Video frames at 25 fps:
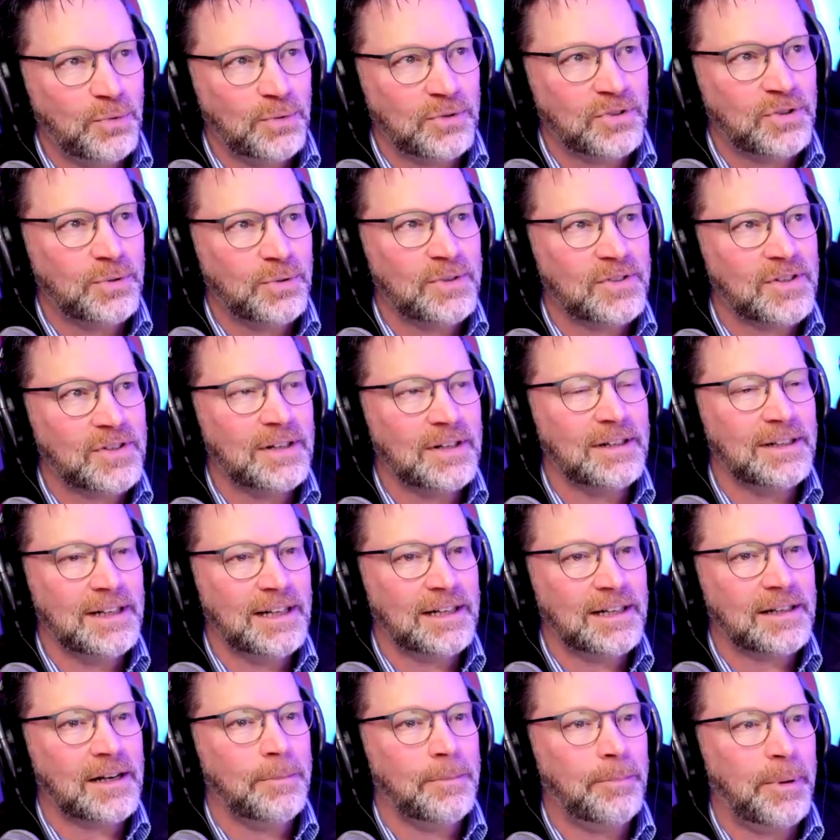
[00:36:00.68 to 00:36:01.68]
you talk to us a
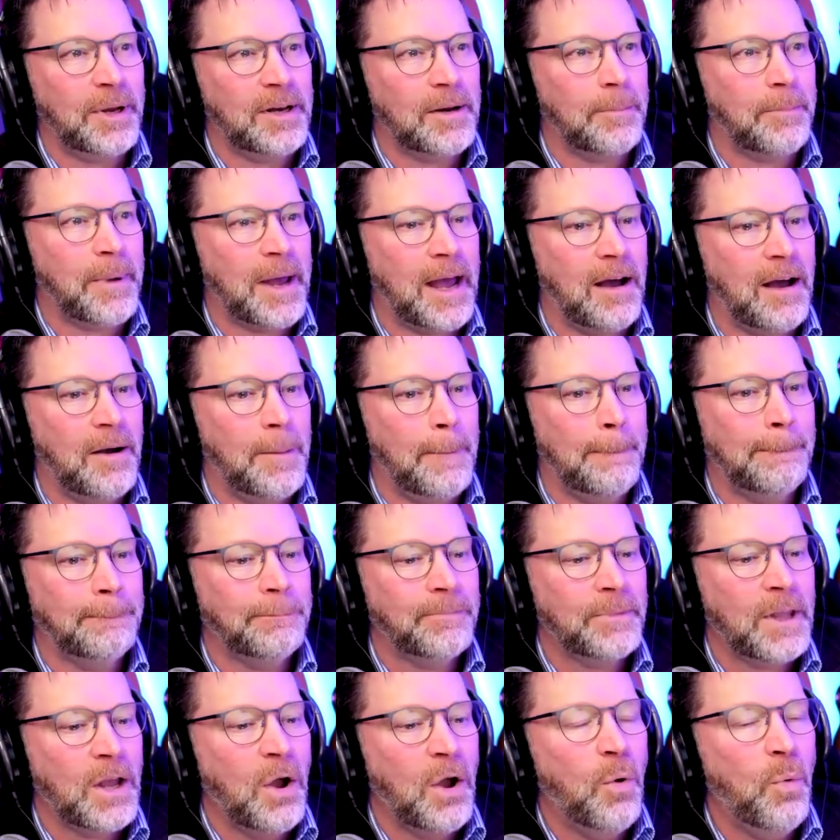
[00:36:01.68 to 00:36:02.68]
little bit about
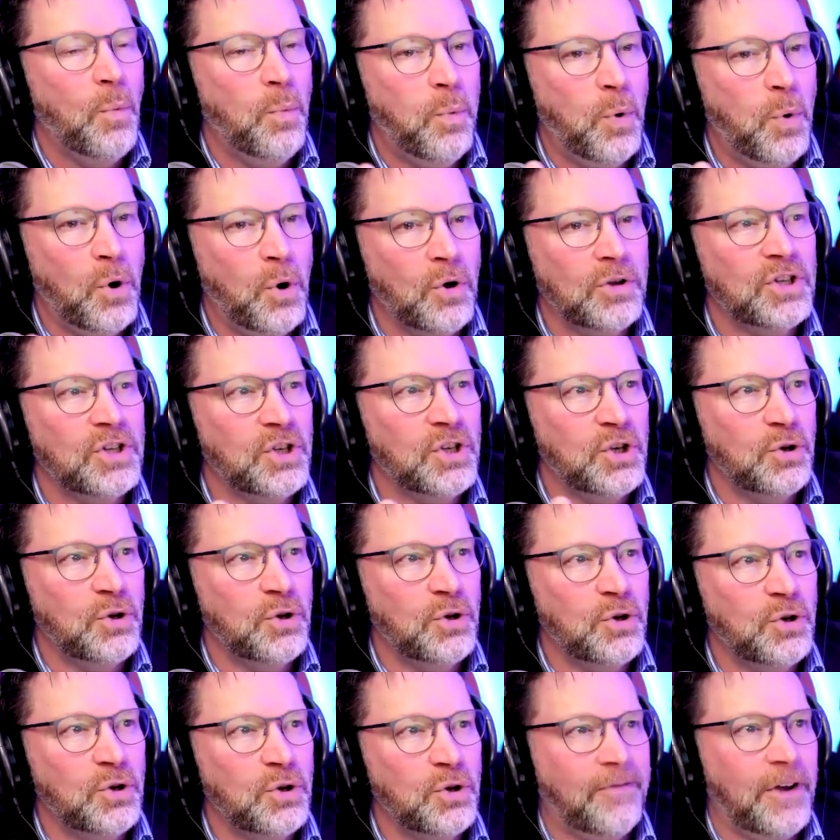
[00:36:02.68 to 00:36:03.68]
what
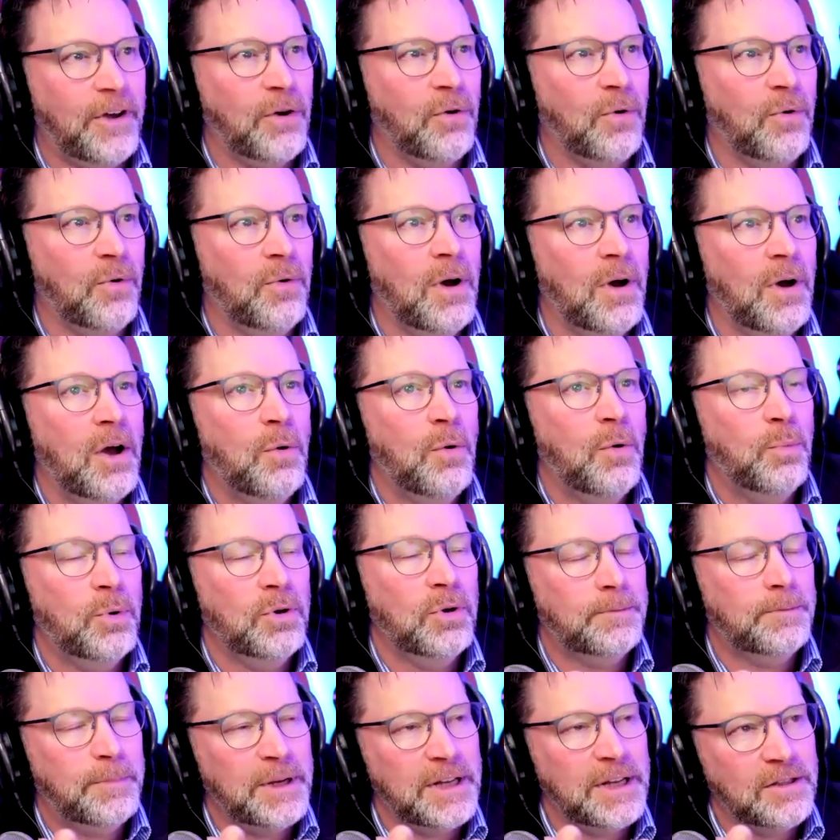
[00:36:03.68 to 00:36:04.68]
you feel
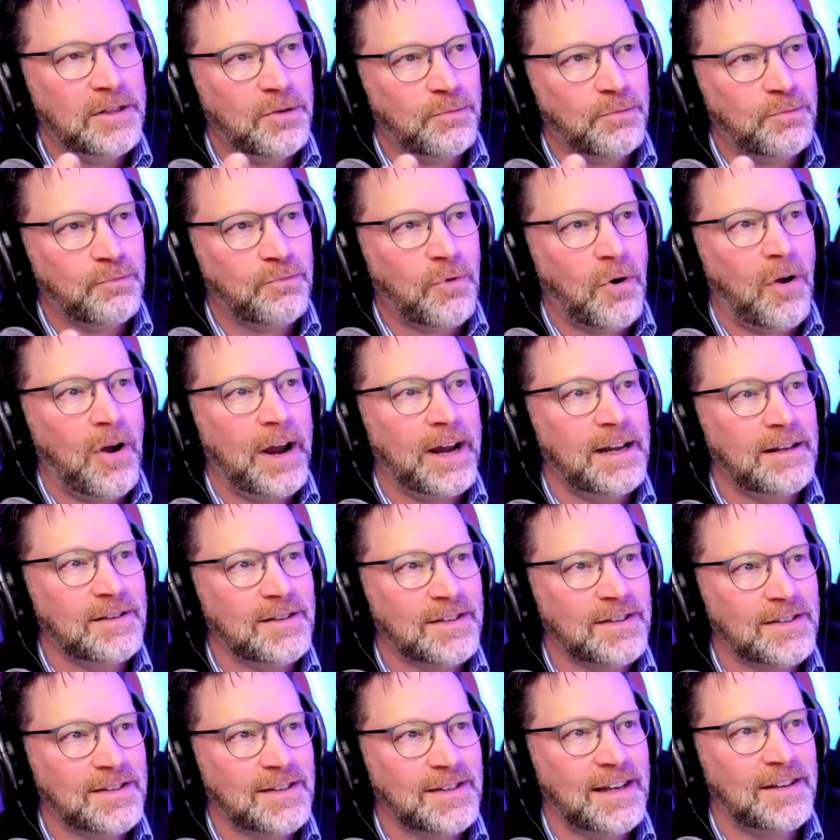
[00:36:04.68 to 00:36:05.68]
would be the
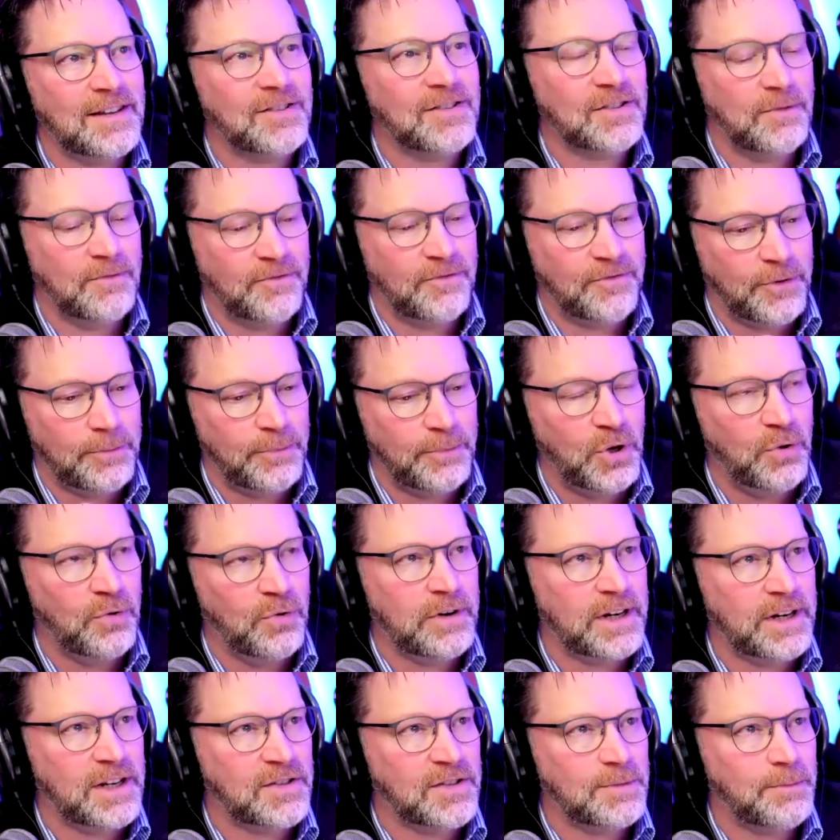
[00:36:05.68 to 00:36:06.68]
right system from
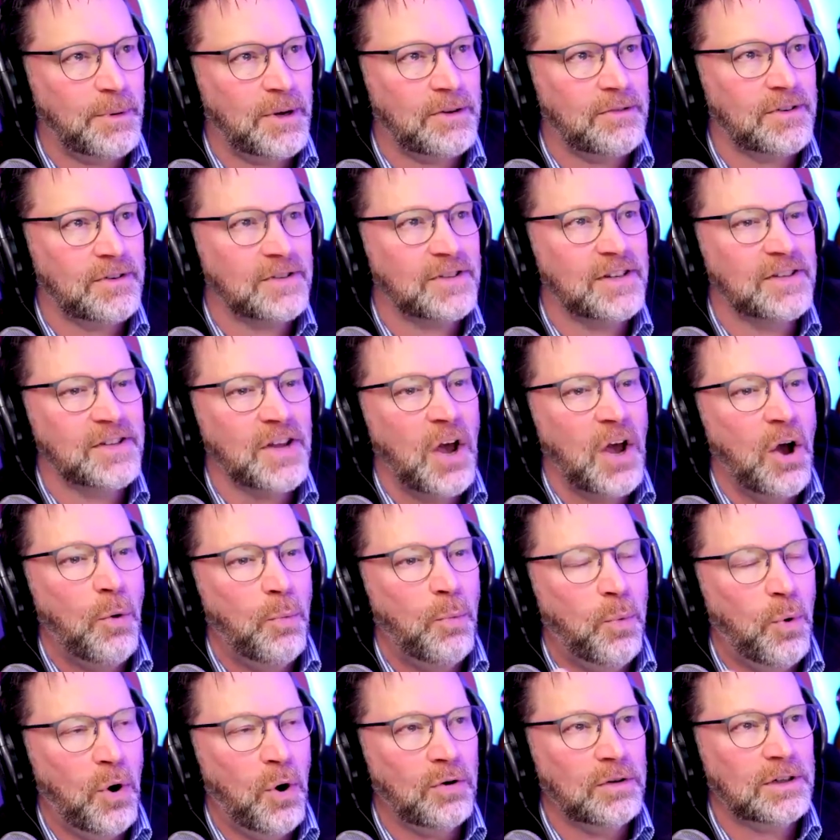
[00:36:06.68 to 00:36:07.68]
your experiences?
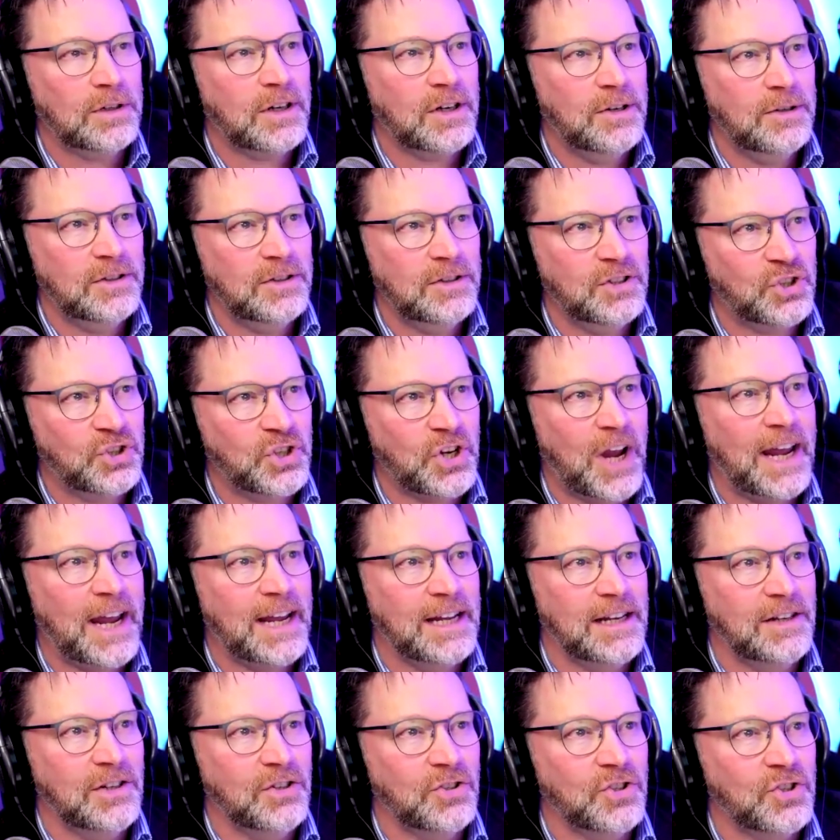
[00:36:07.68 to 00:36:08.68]
What can
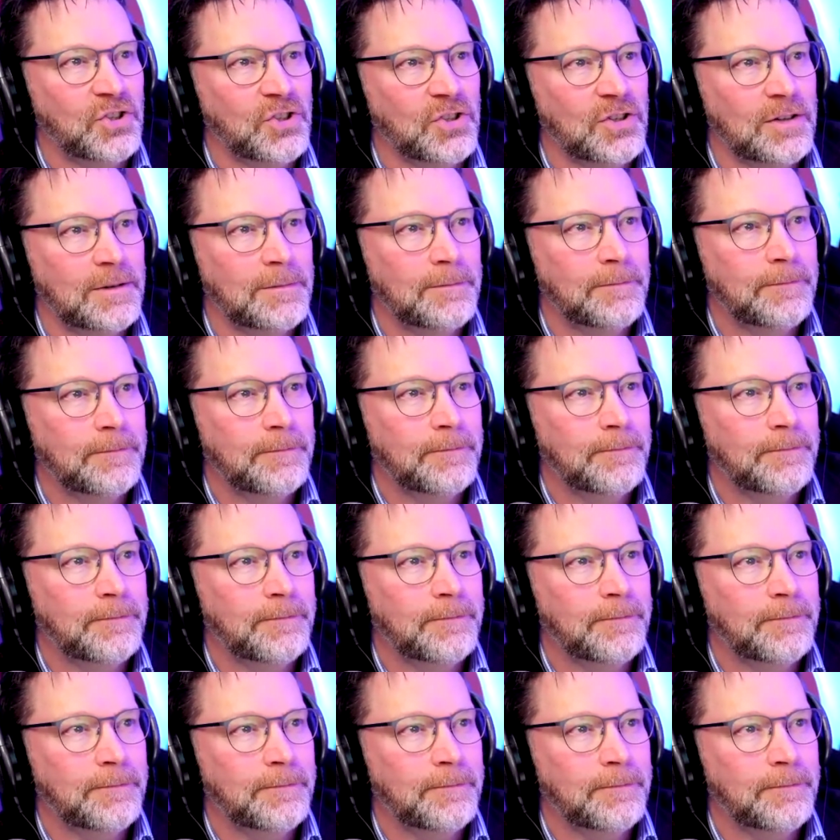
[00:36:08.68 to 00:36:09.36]
change?